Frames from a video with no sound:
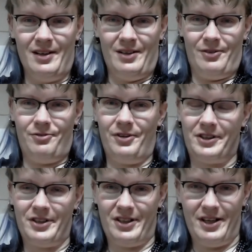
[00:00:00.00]

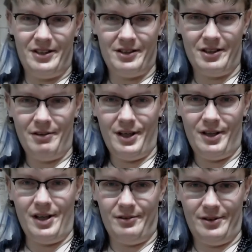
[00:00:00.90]
fuckery going
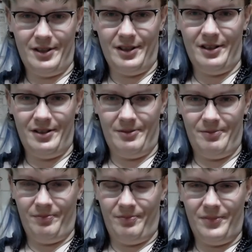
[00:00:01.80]
on,
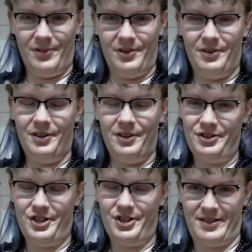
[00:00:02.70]
not
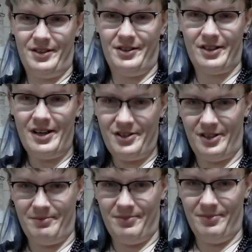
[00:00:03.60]
just in Russia,
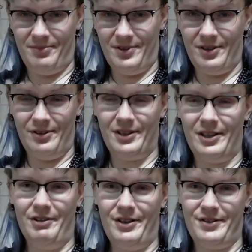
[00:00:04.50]
although
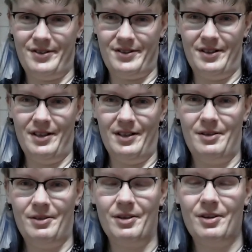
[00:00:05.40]
it's
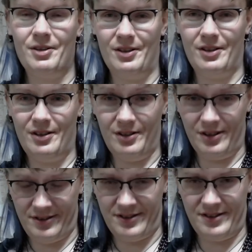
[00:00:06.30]

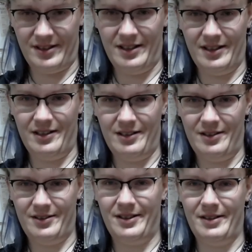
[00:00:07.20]
the
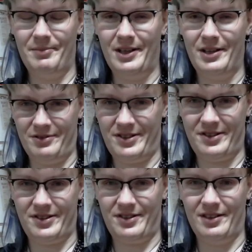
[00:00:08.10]
most
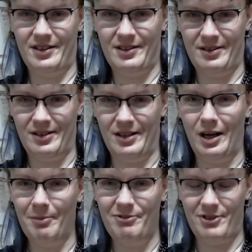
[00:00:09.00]

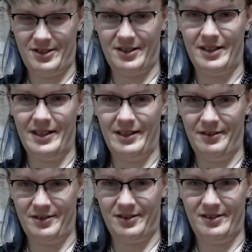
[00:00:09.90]
obvious kind
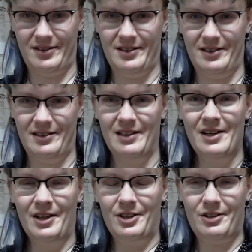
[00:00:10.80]

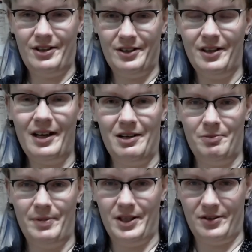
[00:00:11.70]
right now,
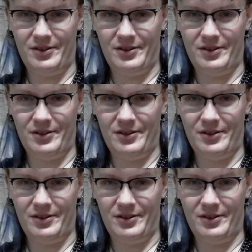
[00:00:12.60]
but